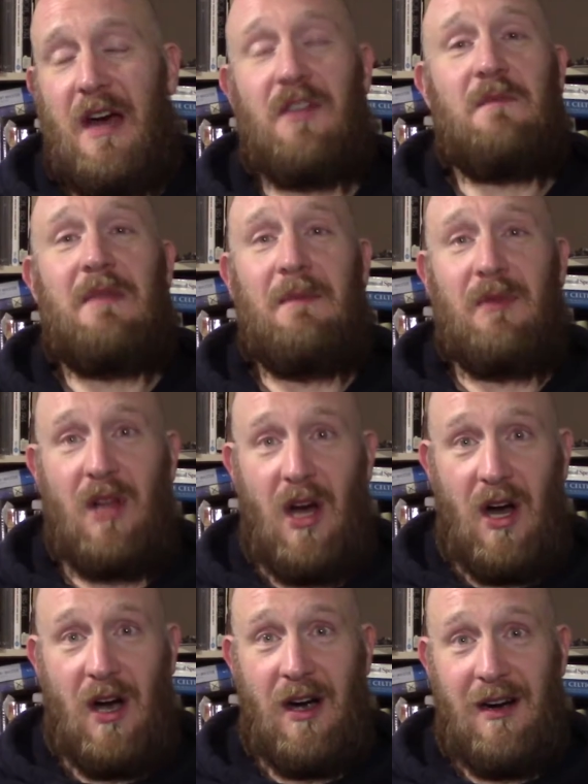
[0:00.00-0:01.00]
other people
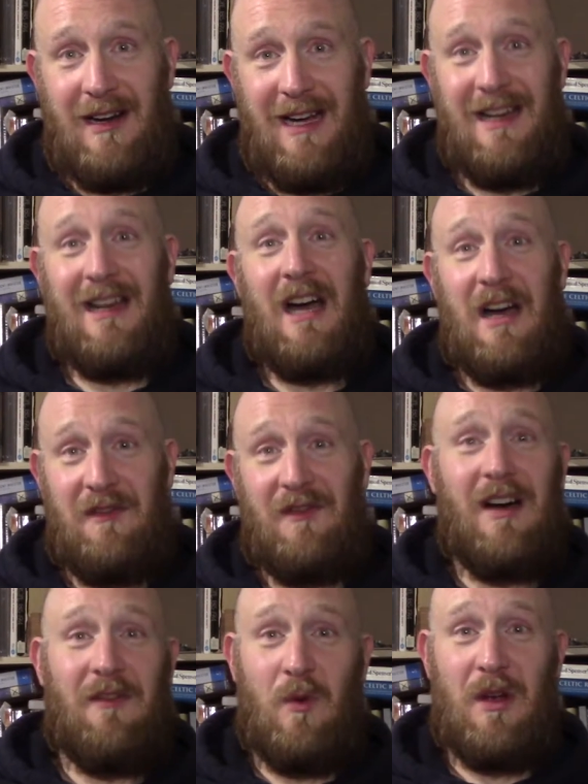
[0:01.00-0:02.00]
are
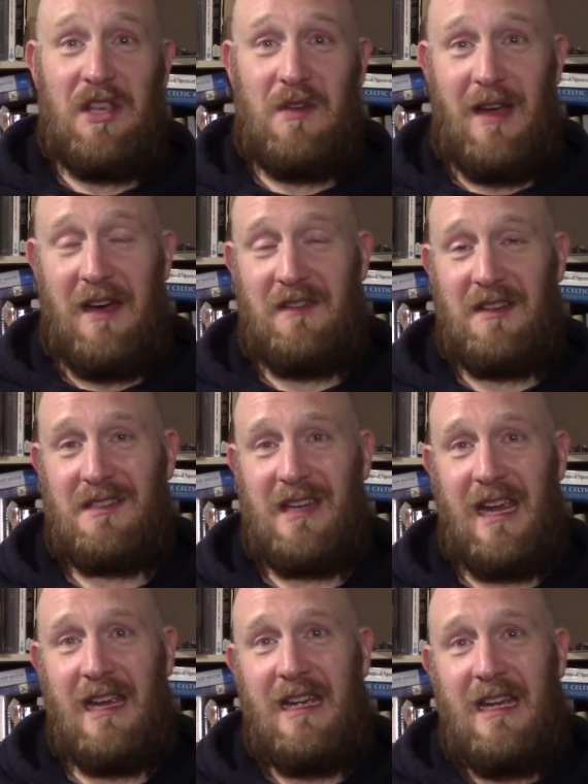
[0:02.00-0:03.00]
of what you have to
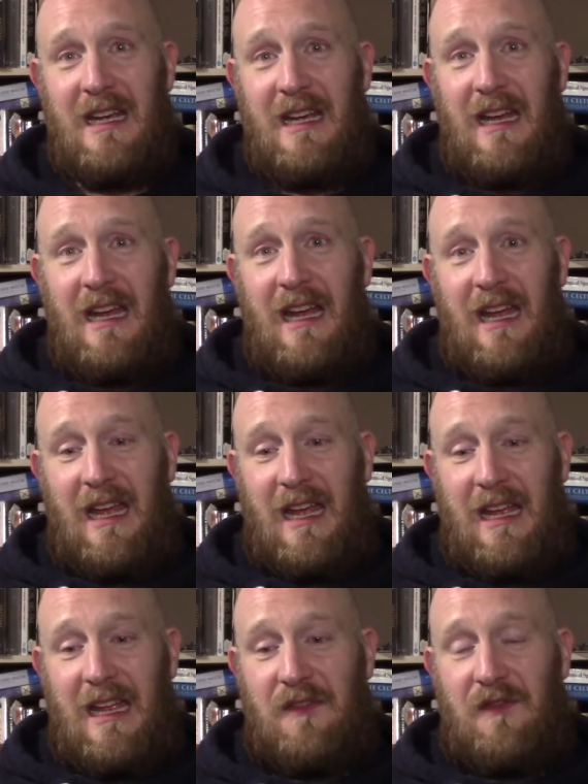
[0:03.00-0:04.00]
say.
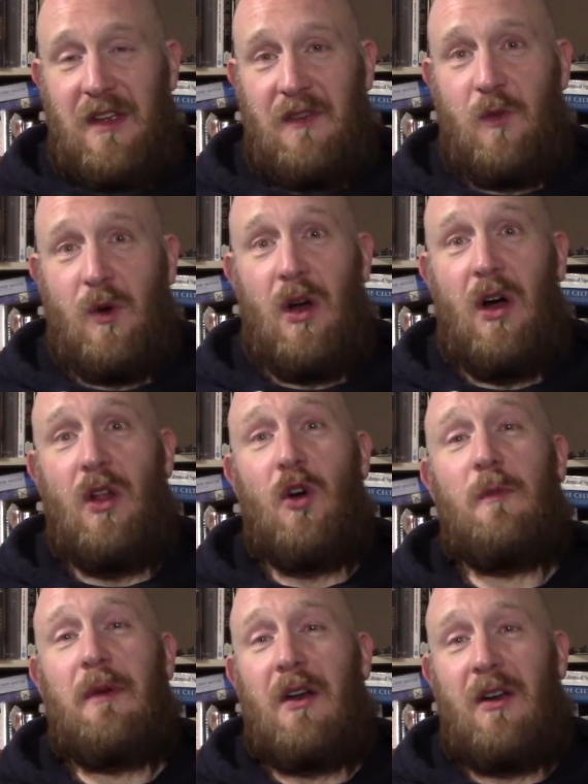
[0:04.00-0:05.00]
If we're all
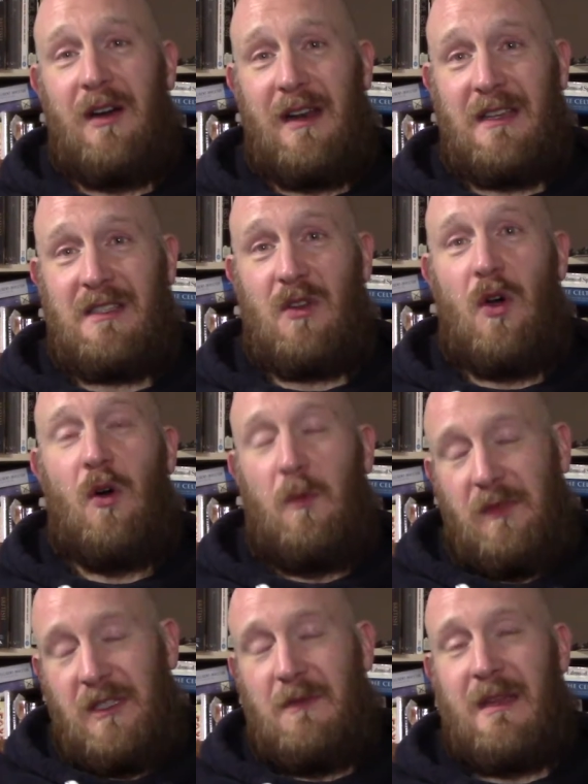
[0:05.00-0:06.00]
open and honest,
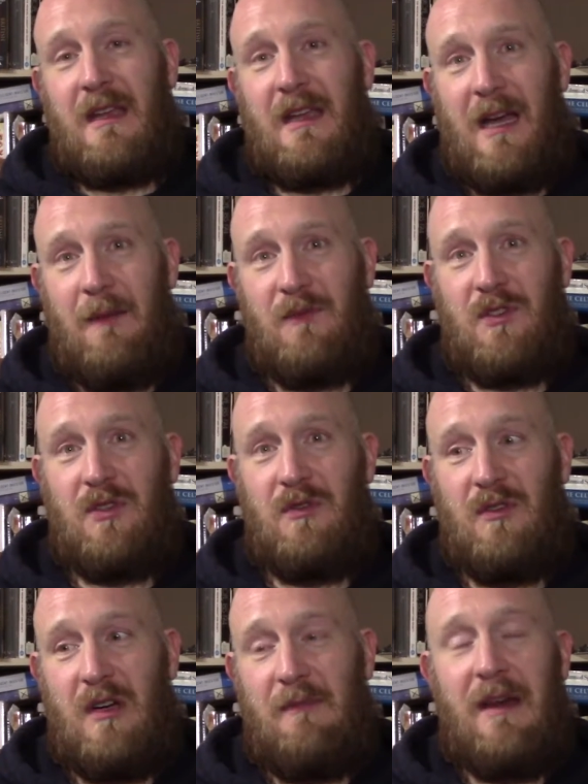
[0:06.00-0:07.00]
hopefully we can come
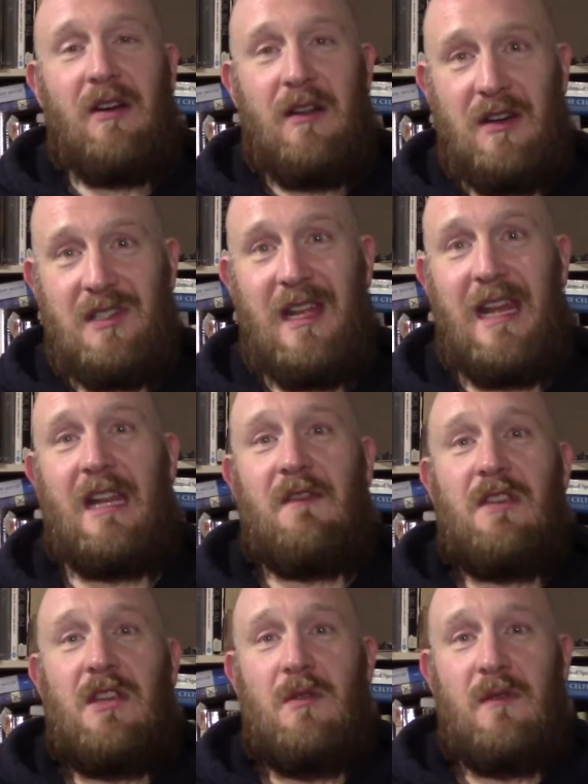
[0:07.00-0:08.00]
to a better understanding of
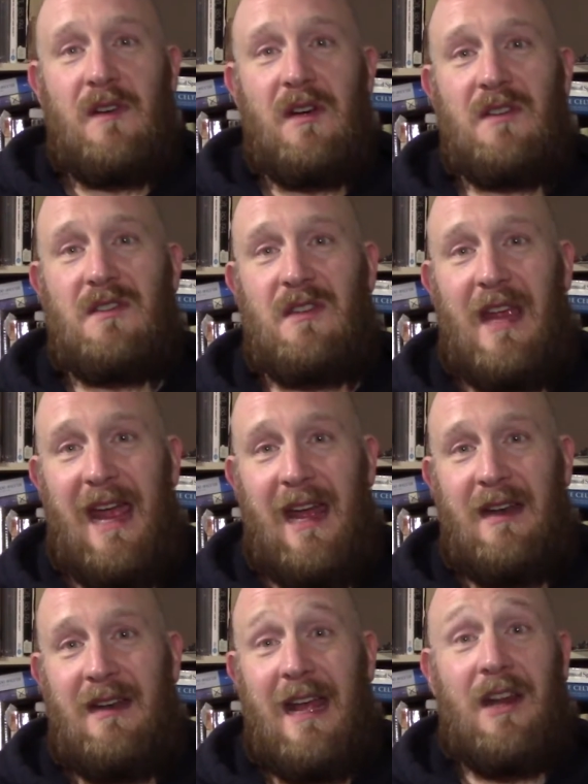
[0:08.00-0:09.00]
the universe
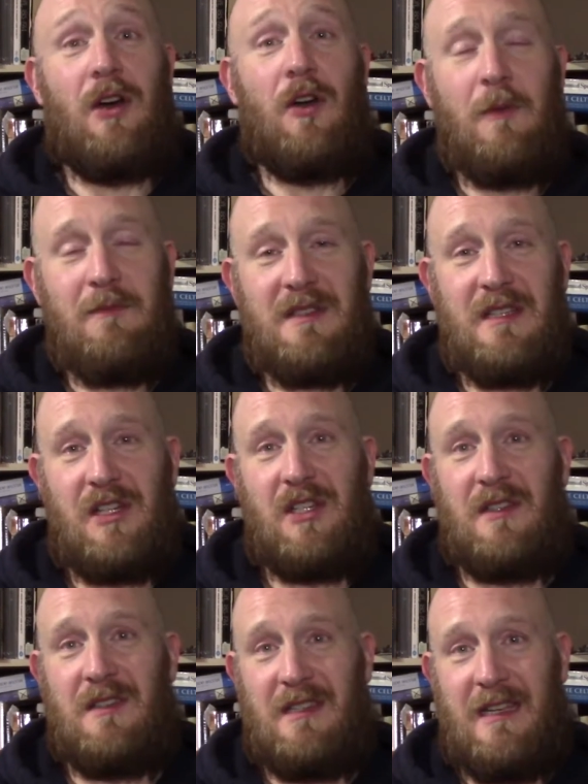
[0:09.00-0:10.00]
and our own
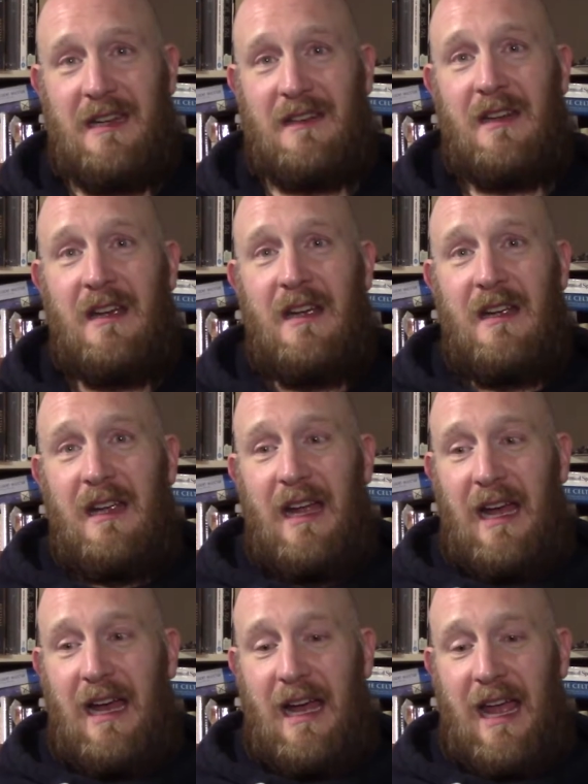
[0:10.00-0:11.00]
positions in it.
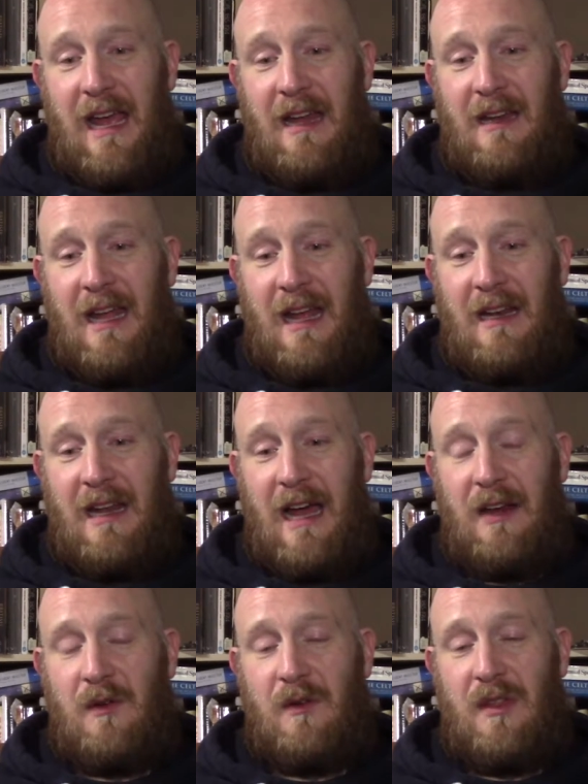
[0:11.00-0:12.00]
And I
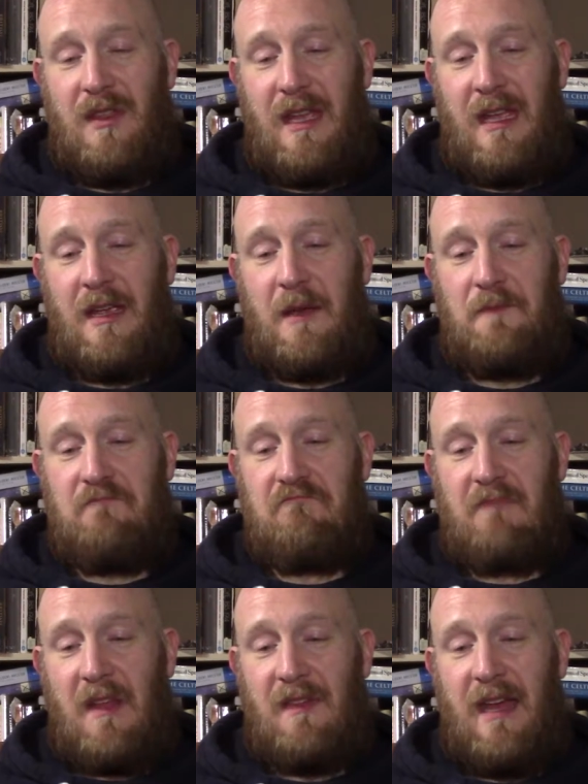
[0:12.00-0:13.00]
don't think
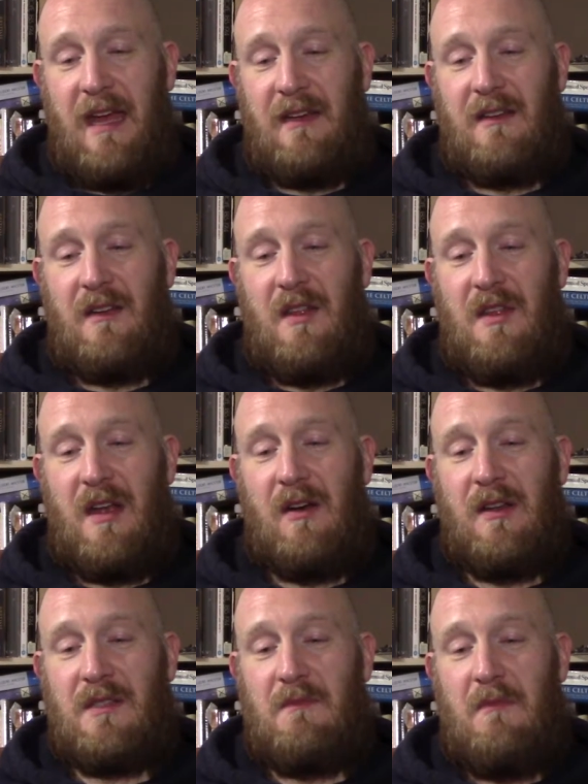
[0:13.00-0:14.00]
that there
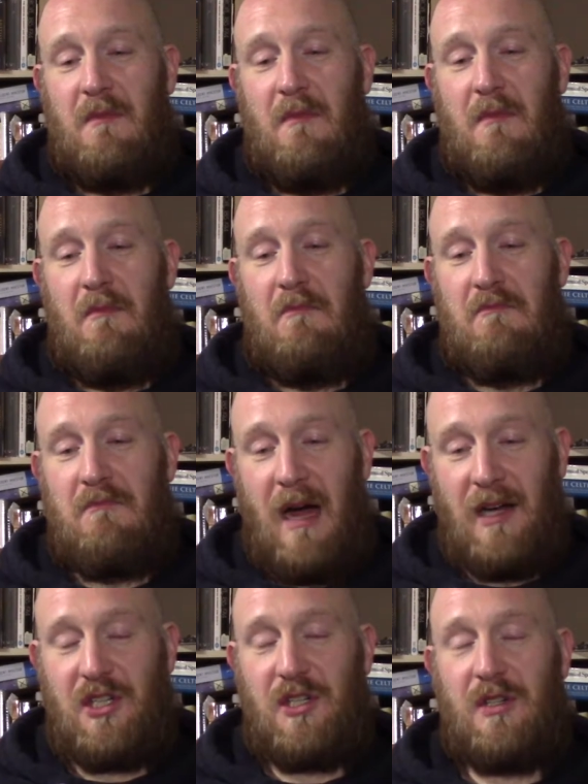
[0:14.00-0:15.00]
is
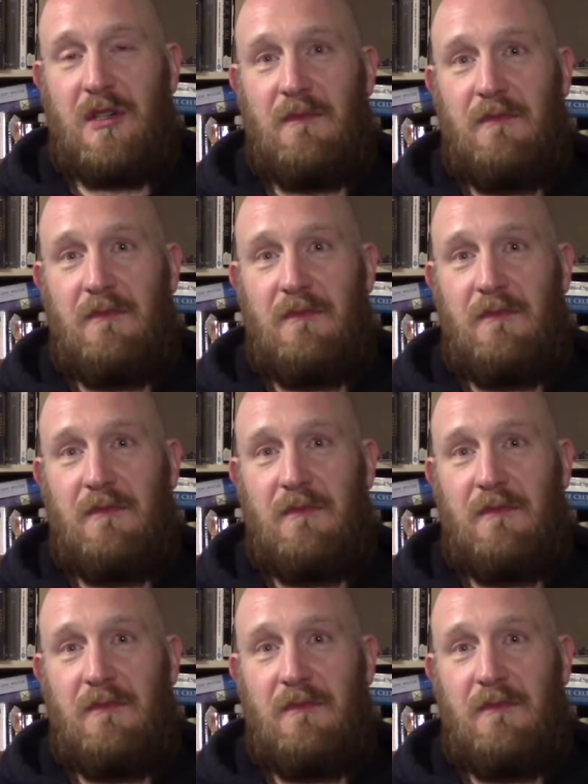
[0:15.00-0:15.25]
much